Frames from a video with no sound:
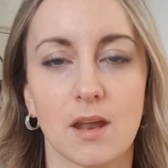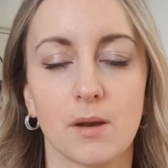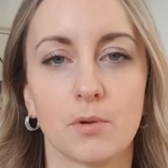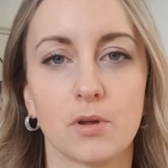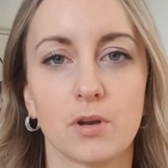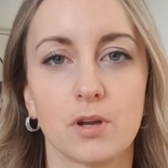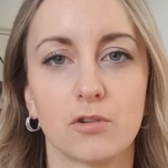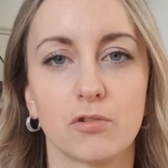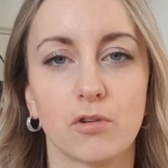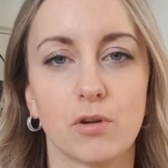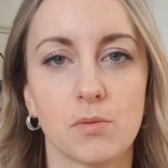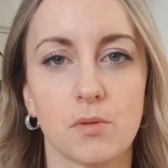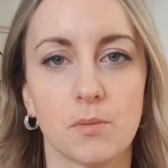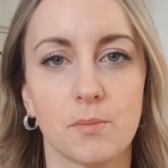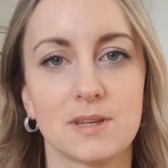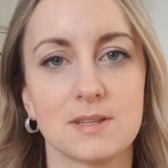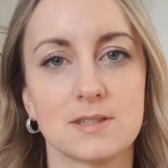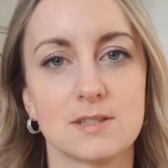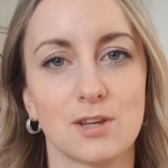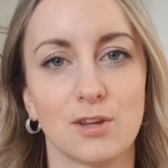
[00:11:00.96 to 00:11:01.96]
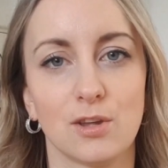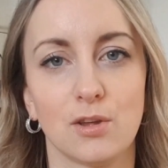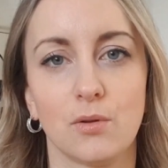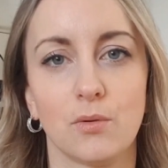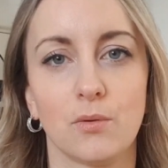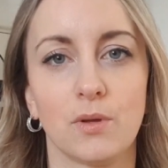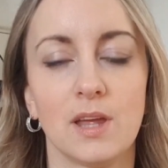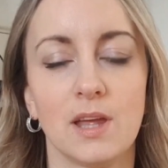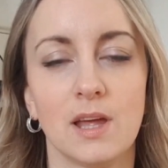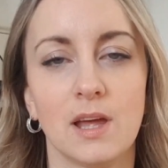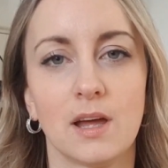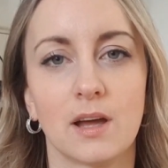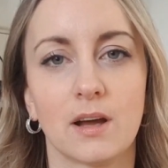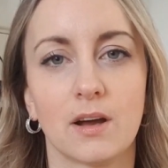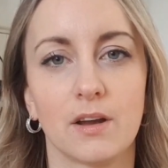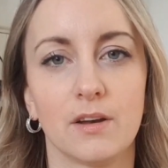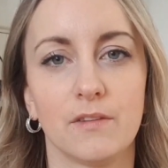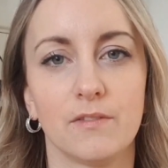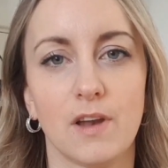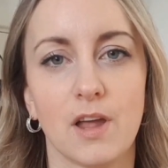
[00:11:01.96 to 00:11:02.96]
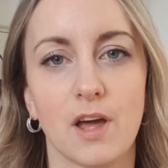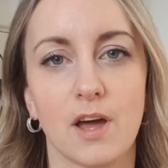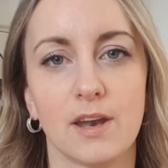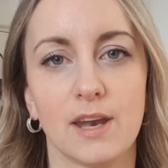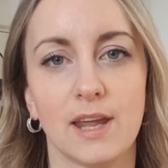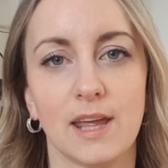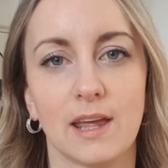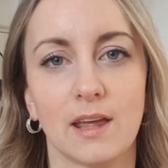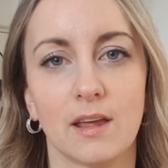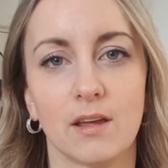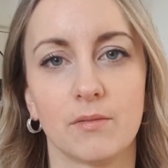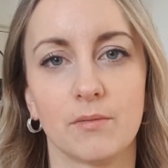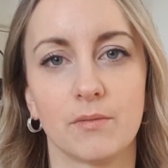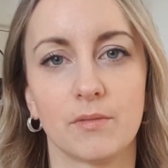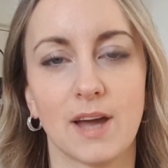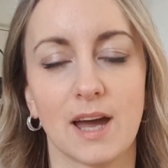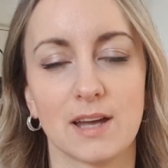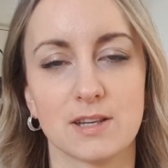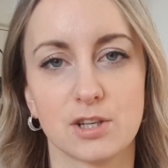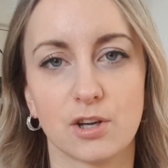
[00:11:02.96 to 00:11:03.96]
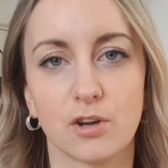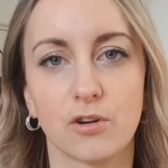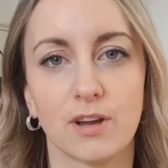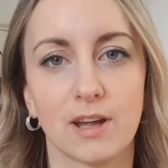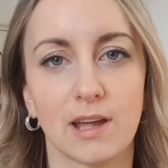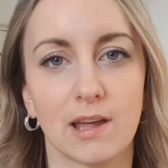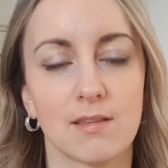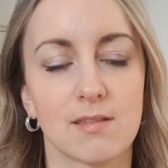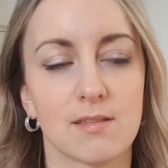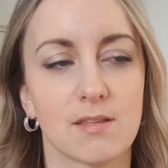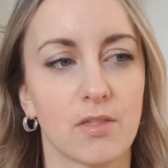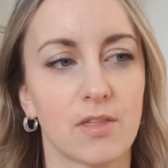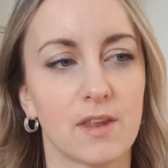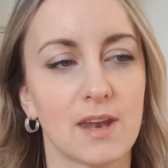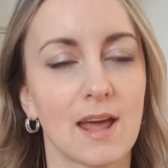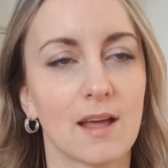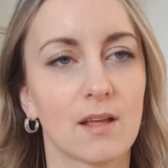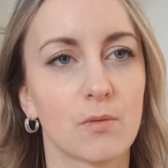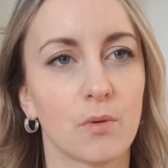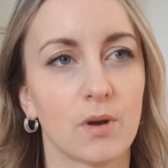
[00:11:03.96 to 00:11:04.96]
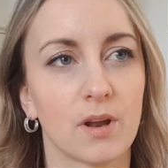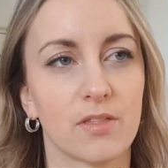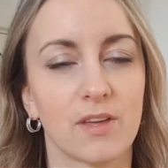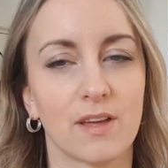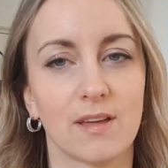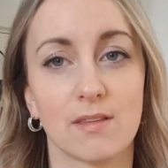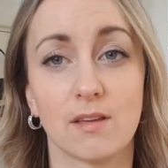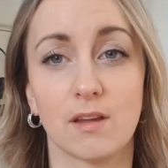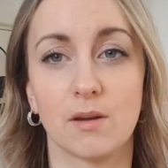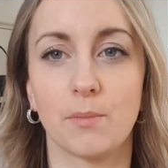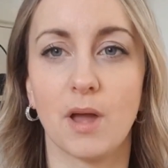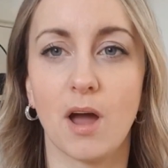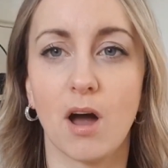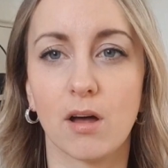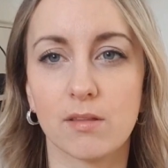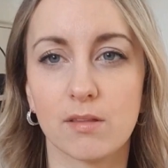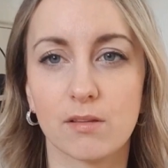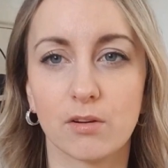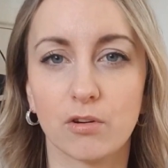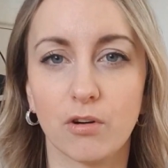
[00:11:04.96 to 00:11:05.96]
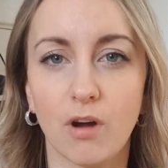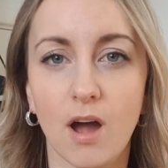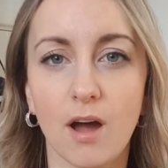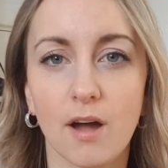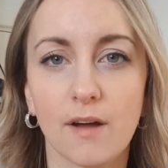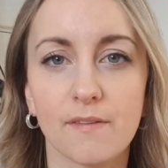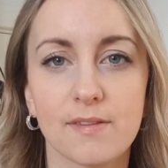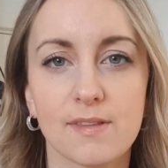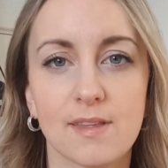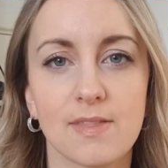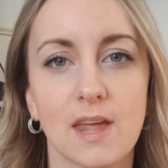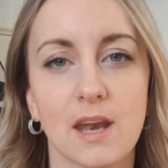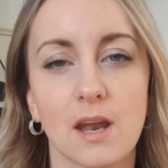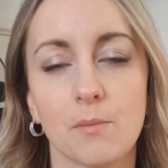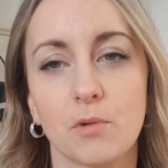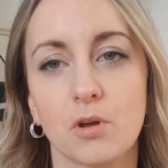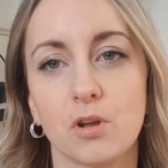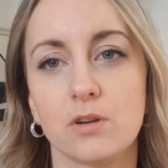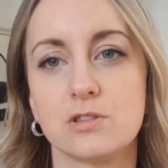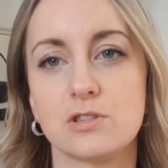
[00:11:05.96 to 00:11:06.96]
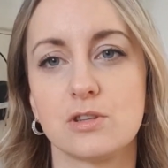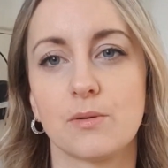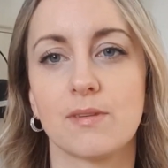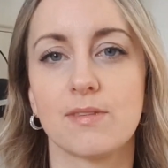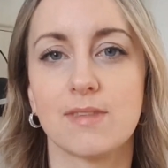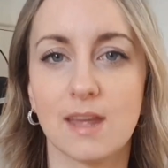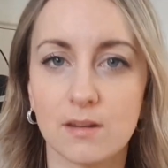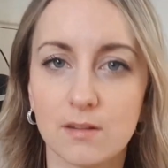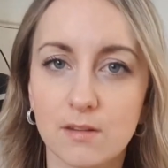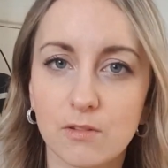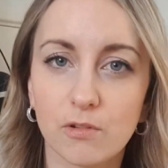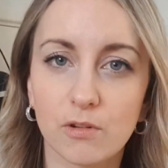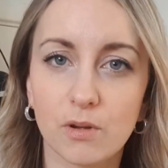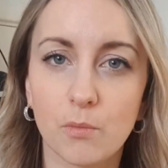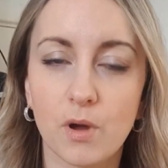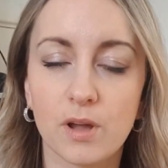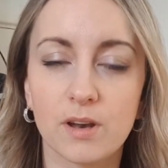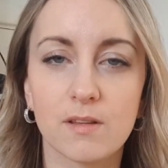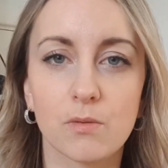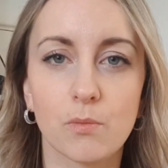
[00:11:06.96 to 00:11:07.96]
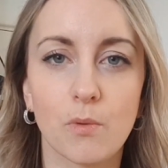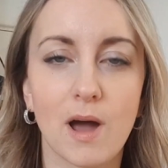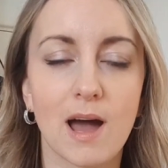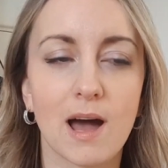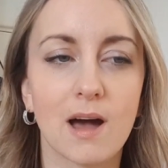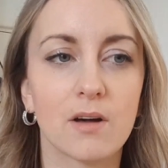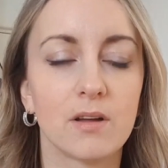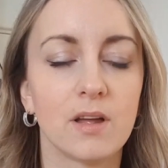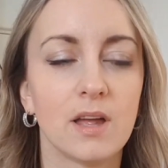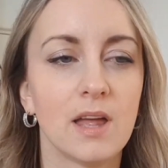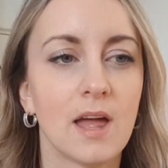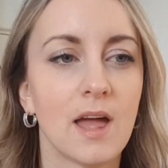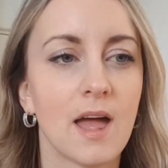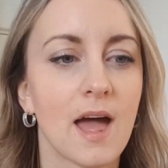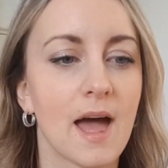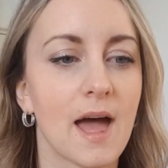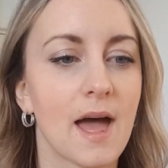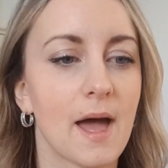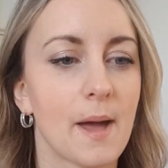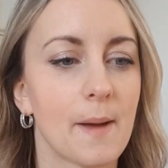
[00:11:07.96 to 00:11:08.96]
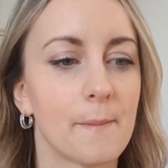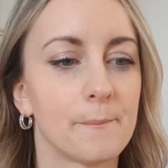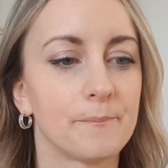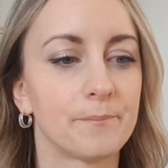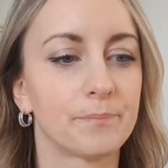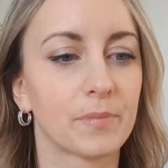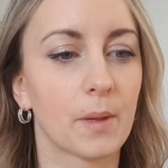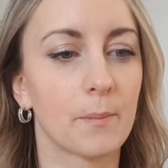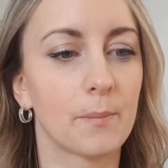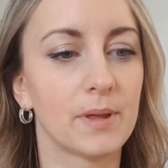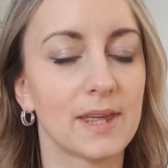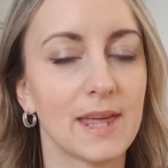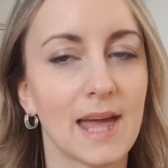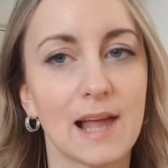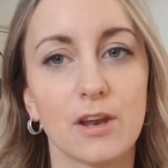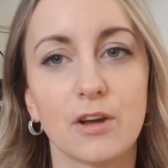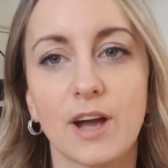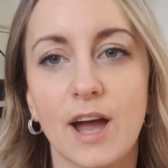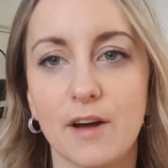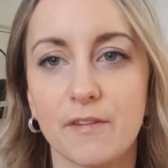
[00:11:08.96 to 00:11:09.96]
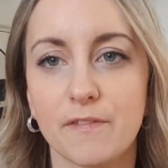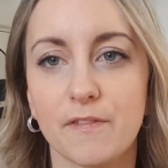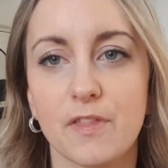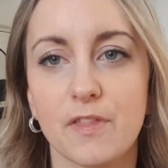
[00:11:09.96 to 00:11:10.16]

and I'm going to group them into kind of learning categories. So the next one I think is going to be arts and crafts, and then I'm going to do a sensory one as well. But yeah, look out